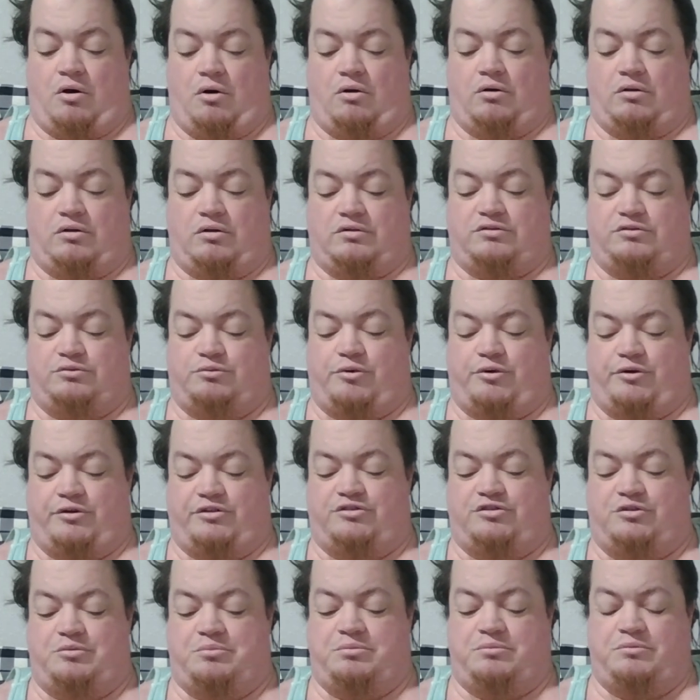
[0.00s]
calls
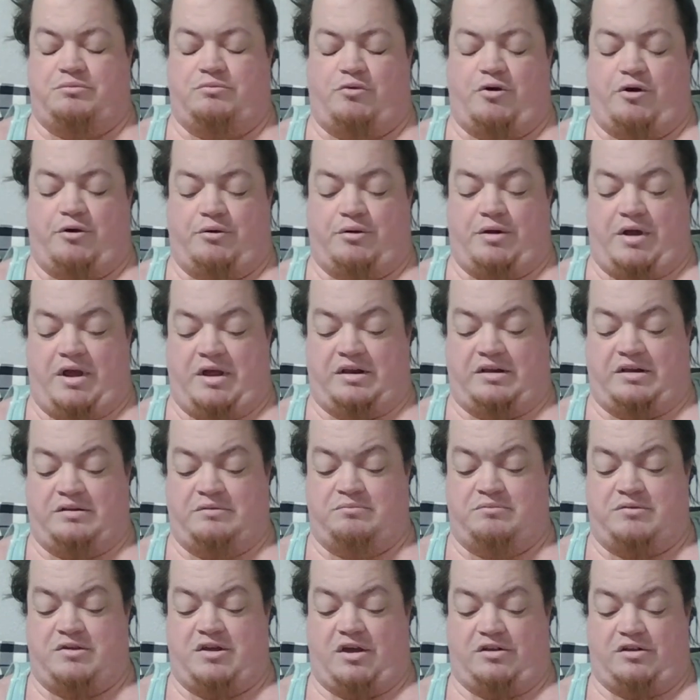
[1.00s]
where a sup- where
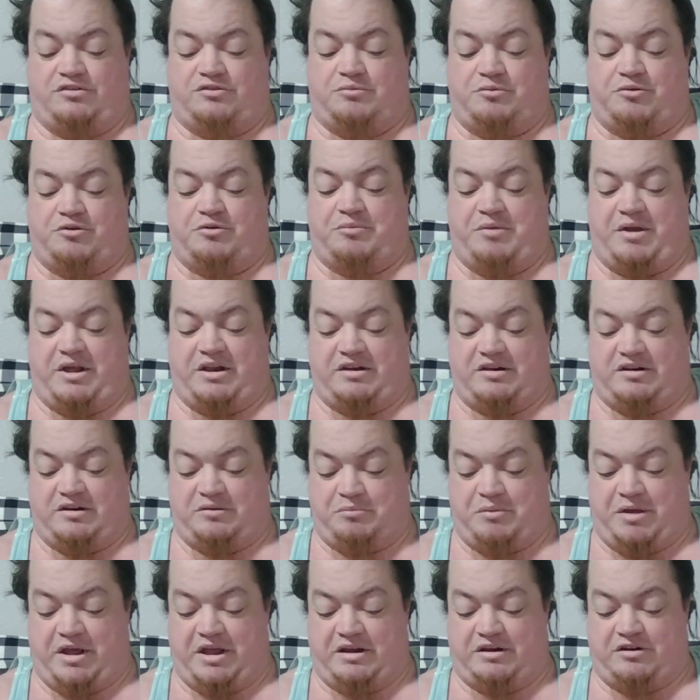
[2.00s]
a customer
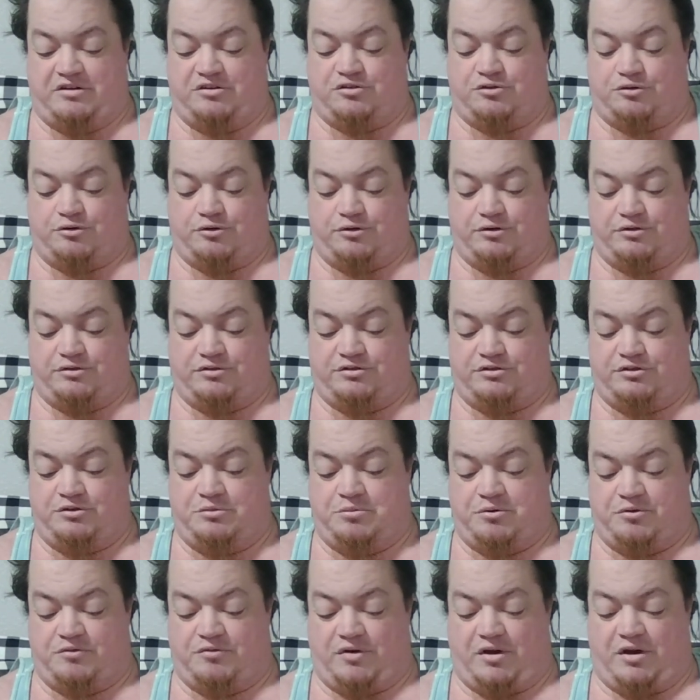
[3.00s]
demanded a manager or a
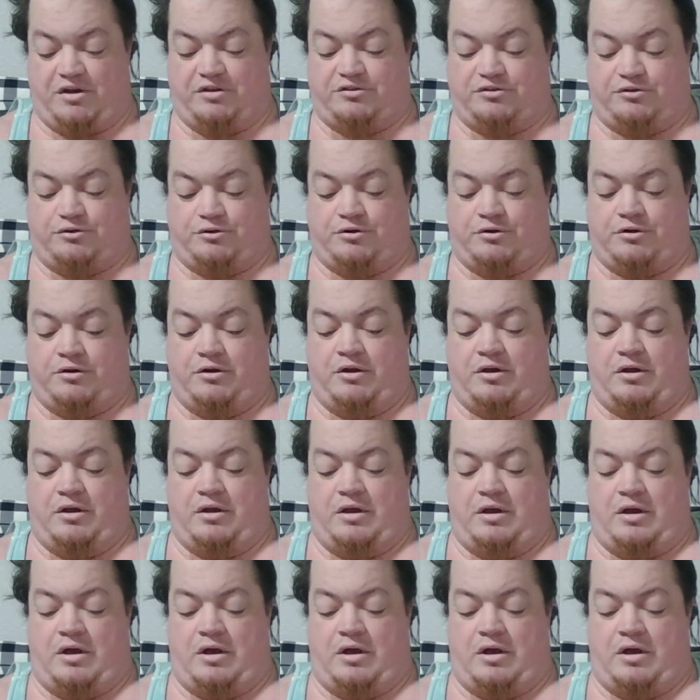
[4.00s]
supervisor,